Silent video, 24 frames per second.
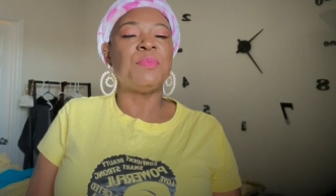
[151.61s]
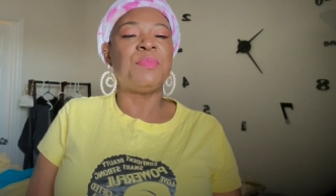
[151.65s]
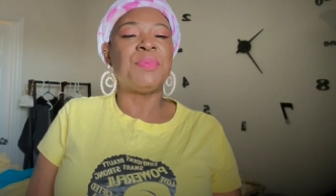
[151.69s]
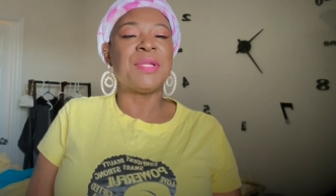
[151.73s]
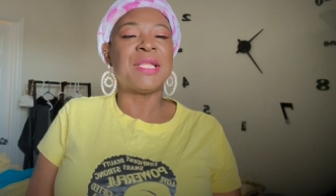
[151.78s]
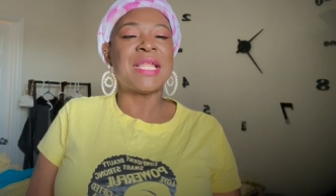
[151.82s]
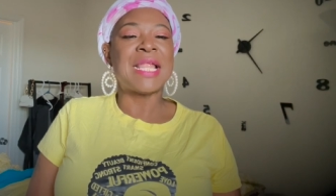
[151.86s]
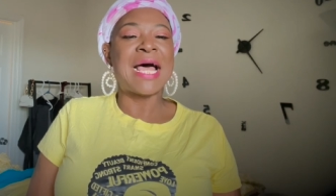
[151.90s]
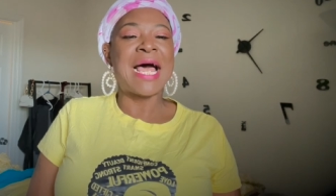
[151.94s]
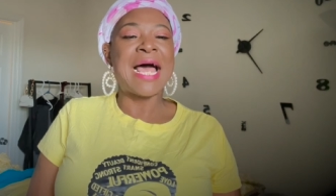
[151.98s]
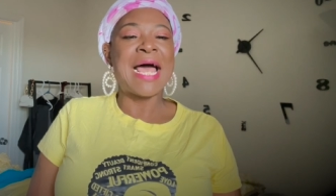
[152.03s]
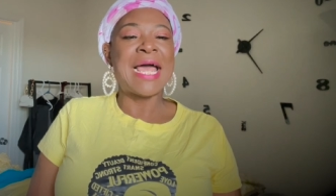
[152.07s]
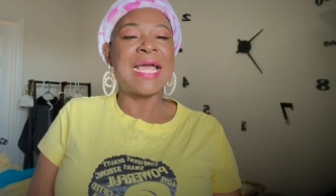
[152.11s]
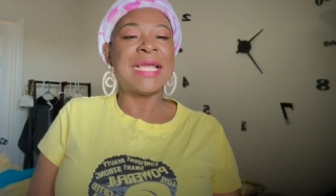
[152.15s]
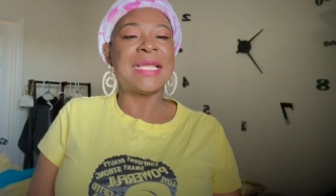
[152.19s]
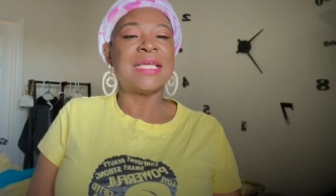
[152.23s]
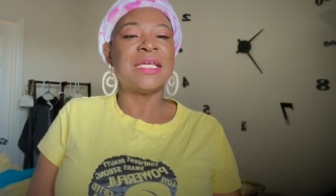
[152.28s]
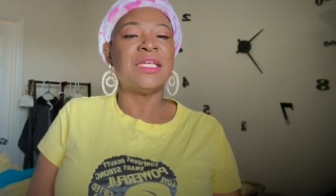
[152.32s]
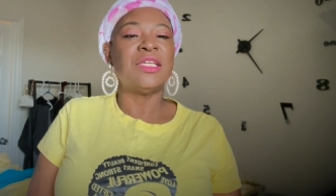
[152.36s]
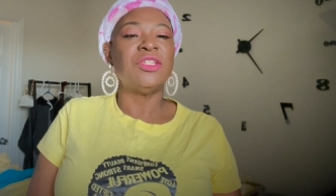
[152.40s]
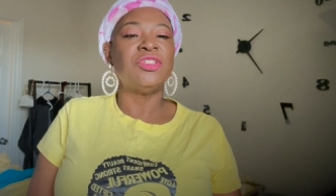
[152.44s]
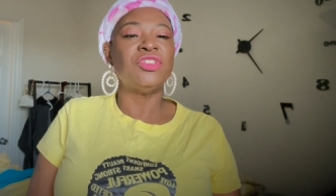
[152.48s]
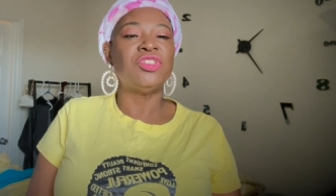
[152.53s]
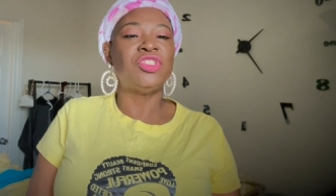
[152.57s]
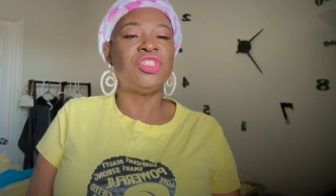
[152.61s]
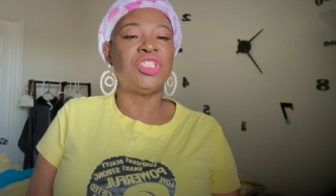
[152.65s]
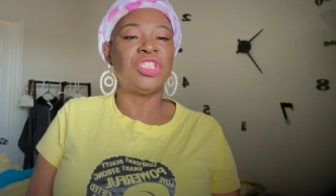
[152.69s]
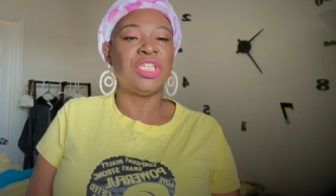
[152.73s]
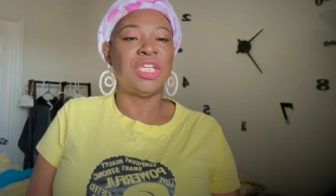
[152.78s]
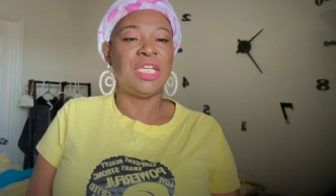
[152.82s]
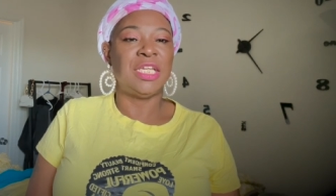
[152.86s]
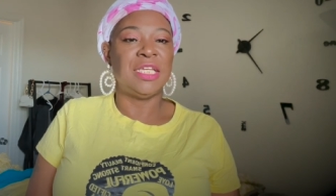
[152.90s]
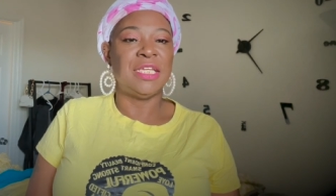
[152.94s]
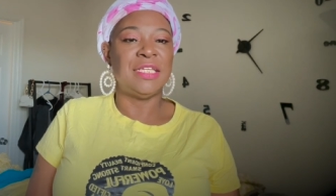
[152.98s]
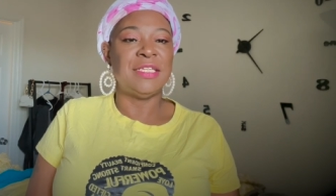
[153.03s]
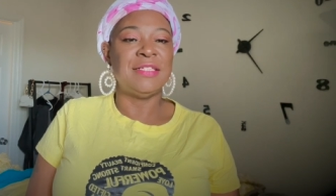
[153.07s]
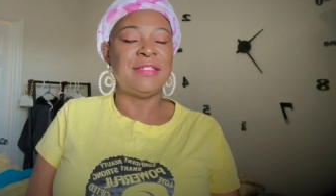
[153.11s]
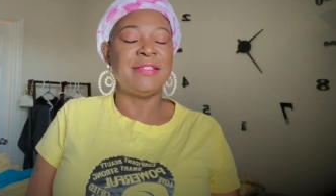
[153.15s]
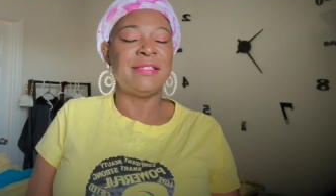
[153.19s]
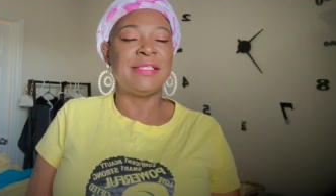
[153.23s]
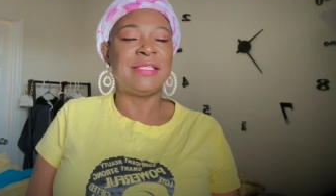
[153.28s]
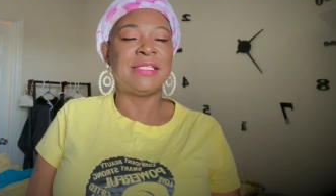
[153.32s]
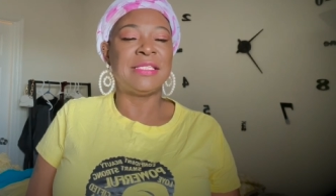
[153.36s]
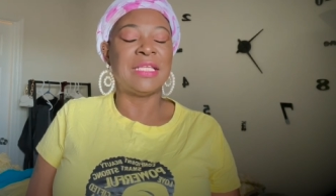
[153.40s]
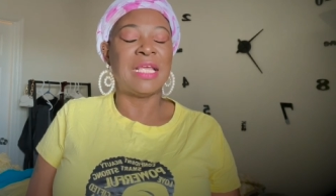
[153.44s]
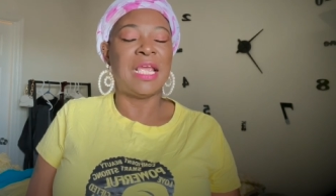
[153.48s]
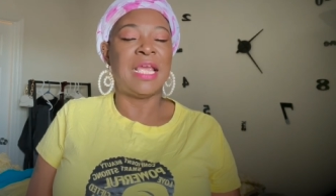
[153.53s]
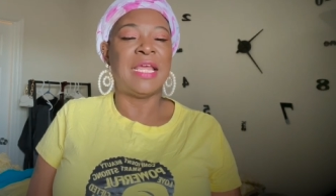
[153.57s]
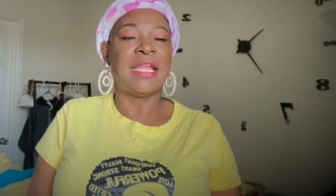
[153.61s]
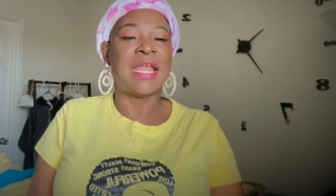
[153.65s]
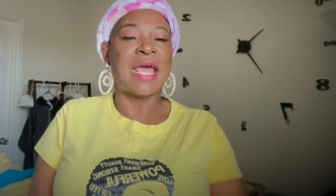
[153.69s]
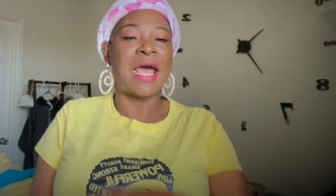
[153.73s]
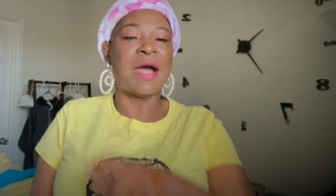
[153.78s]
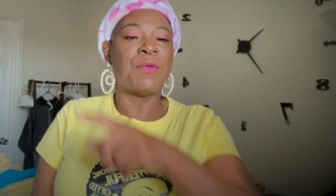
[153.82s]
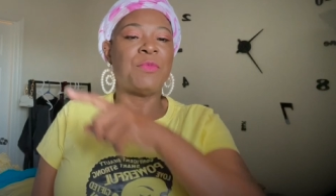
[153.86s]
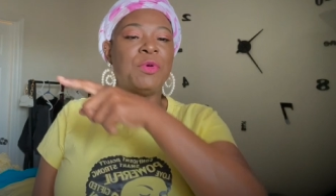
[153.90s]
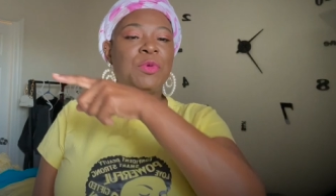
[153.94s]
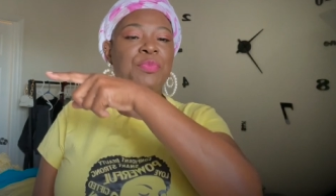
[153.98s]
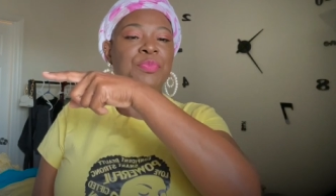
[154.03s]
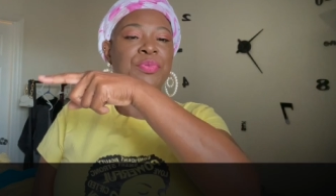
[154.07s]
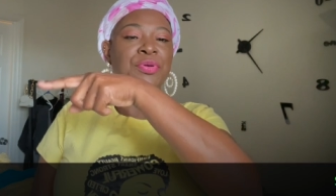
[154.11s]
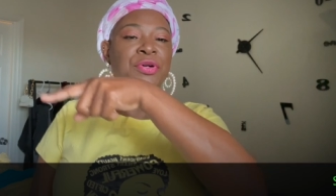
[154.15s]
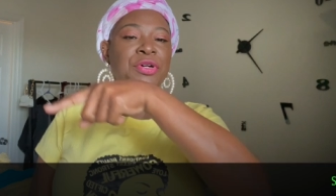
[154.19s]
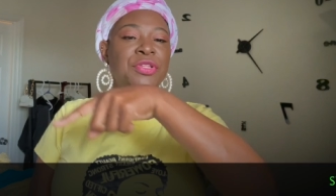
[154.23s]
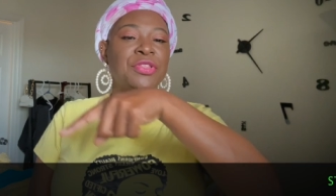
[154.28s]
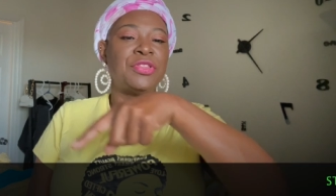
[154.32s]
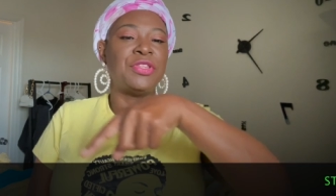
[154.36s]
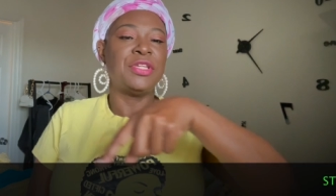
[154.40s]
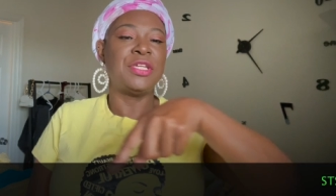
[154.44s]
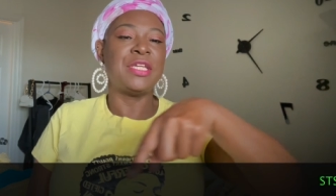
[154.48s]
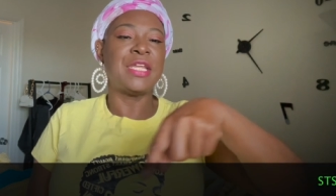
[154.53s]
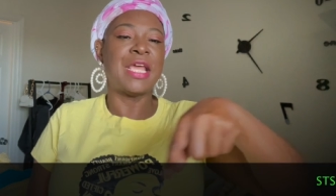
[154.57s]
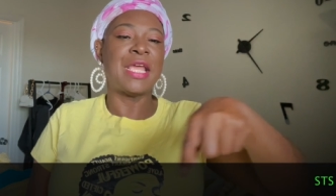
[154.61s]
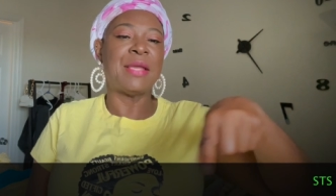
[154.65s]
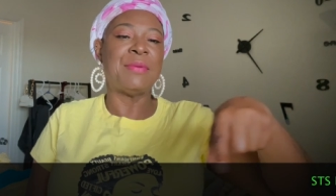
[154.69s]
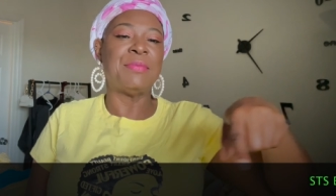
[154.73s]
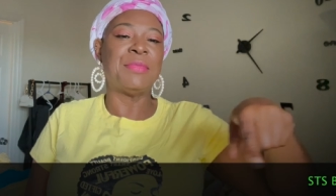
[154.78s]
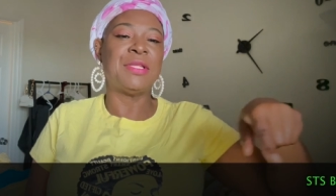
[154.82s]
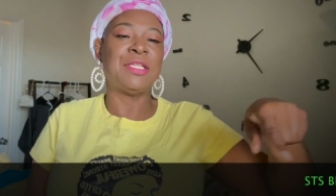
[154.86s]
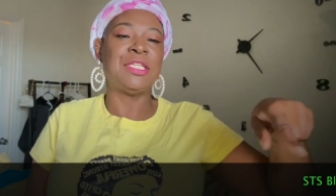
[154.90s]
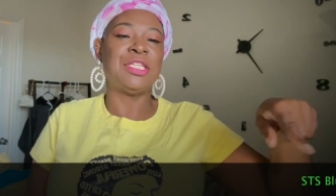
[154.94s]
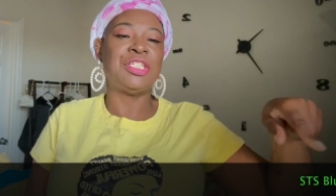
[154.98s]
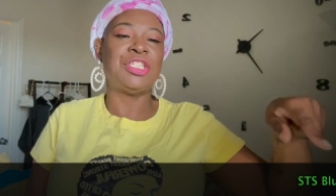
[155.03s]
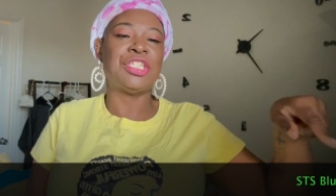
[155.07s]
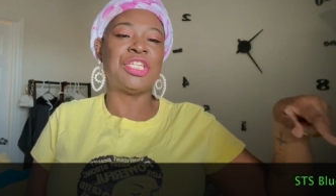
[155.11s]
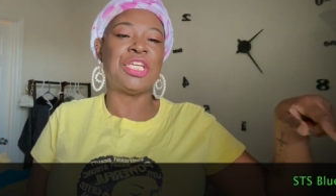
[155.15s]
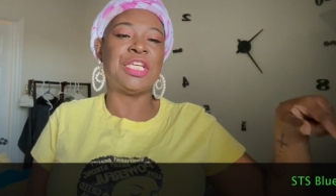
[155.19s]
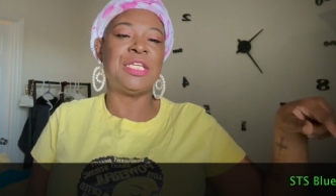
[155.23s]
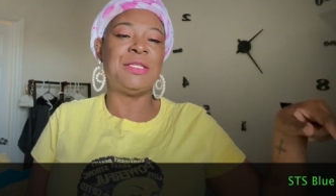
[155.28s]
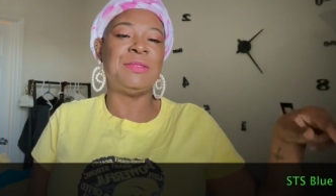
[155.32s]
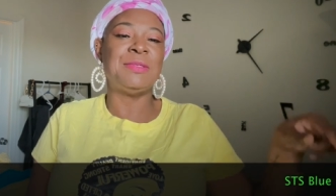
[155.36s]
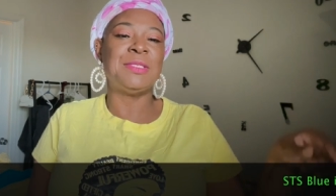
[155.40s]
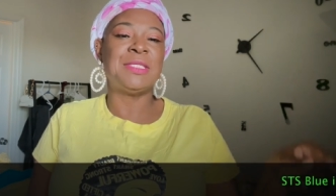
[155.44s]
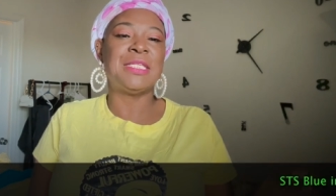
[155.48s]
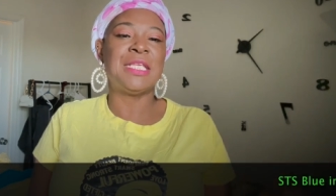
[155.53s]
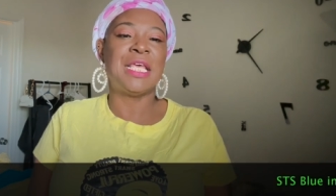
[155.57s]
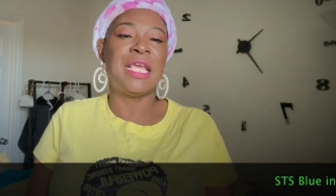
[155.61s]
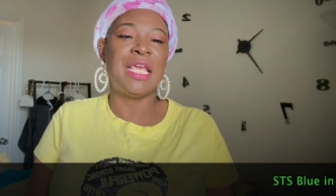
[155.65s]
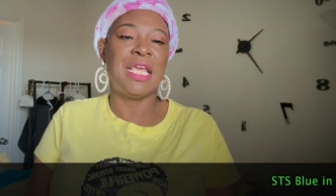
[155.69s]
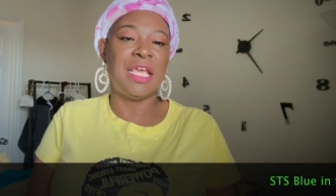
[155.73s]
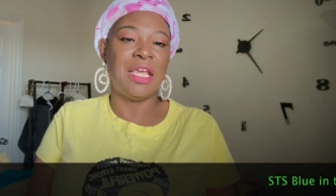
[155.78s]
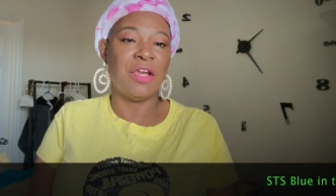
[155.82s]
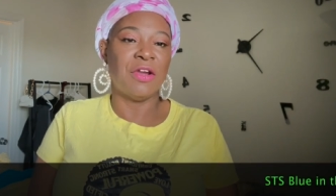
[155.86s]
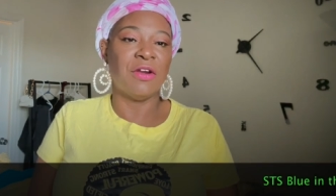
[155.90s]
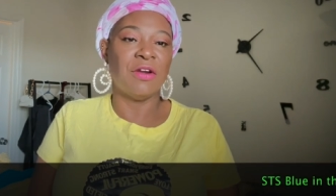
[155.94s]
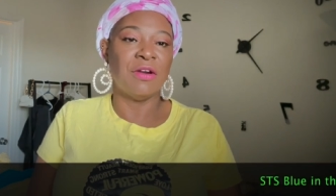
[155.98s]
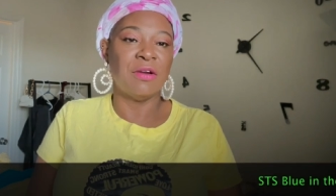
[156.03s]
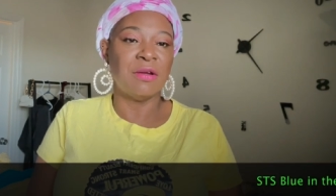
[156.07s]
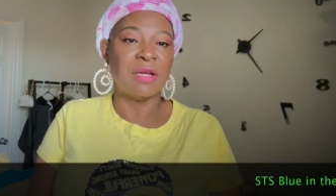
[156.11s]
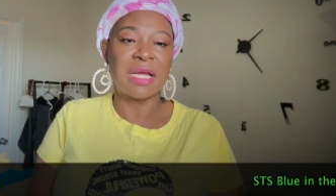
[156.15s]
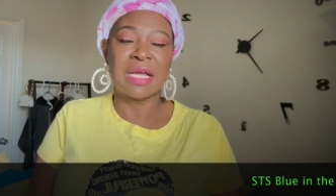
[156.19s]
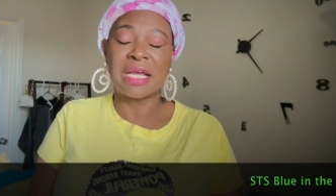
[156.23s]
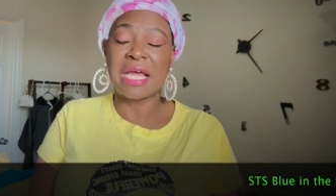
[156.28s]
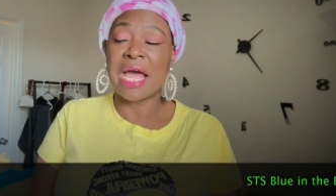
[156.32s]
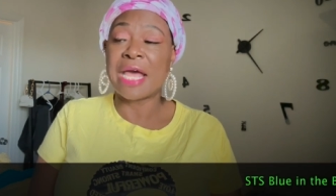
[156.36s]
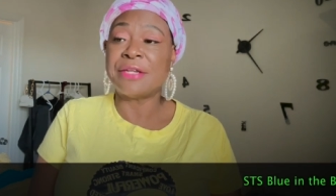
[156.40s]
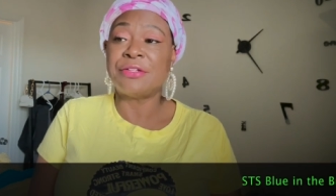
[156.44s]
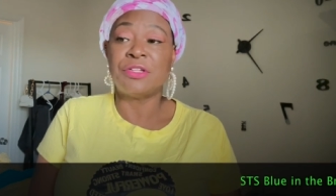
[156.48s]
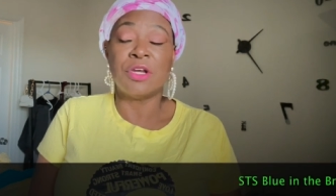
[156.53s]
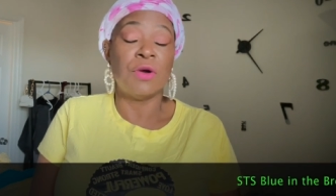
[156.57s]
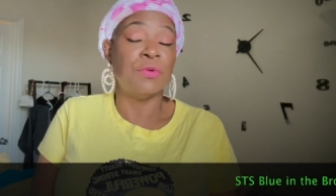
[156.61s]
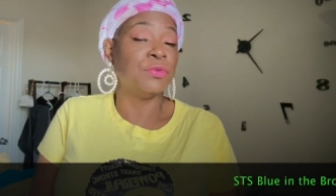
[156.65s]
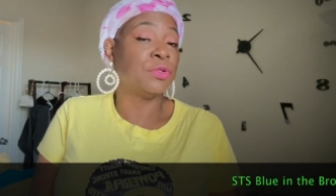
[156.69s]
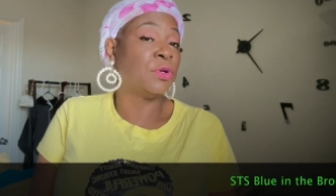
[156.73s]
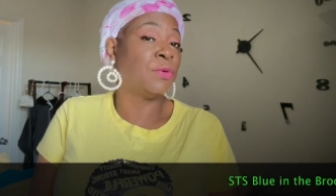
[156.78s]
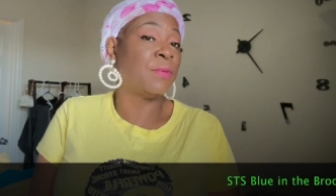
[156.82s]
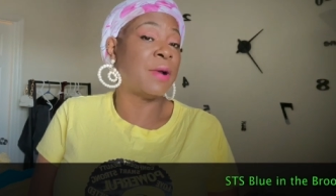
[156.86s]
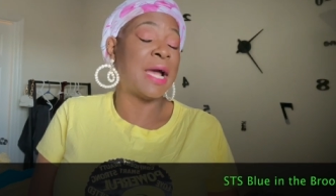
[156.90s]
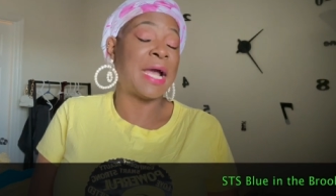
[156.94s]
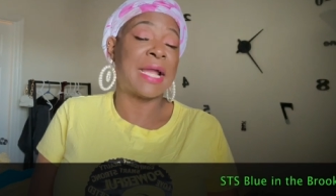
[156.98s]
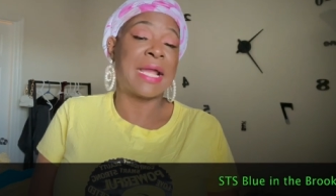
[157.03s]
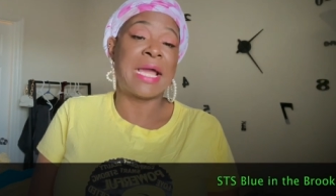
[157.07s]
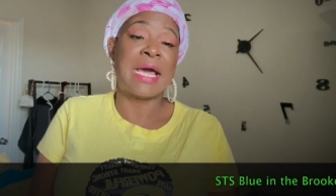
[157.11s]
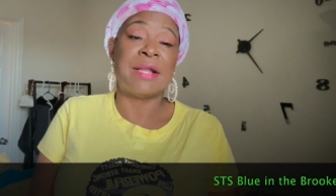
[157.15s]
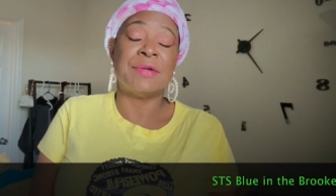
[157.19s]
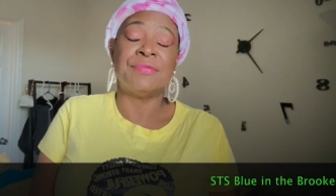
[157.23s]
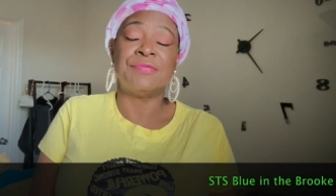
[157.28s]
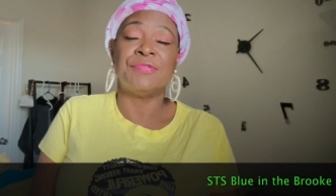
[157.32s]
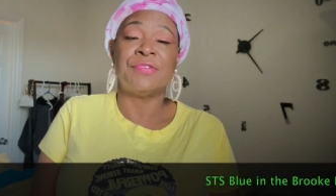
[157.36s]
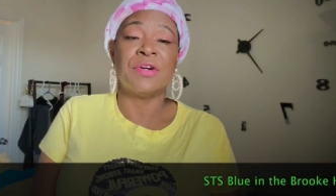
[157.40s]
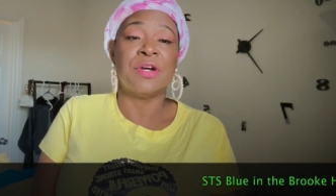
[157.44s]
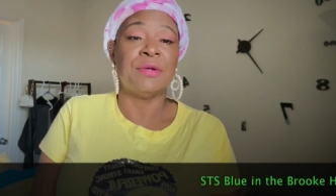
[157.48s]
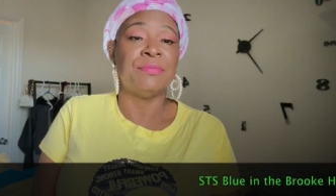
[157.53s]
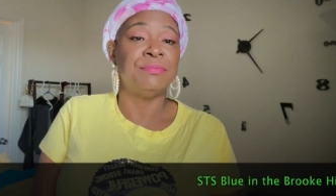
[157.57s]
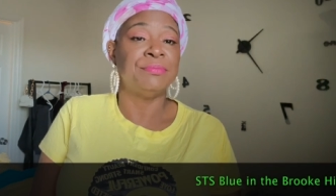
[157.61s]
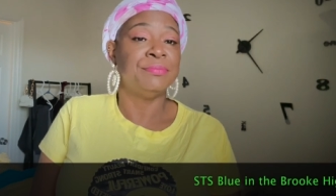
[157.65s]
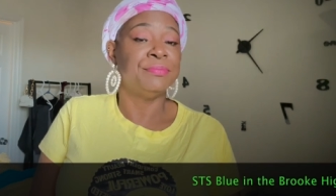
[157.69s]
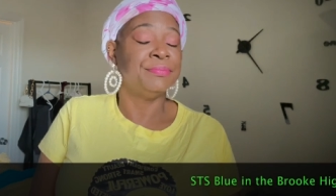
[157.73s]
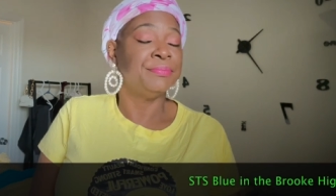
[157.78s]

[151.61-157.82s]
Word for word: black jeans, and I will put the name of the jeans here. I don't know where I got them from.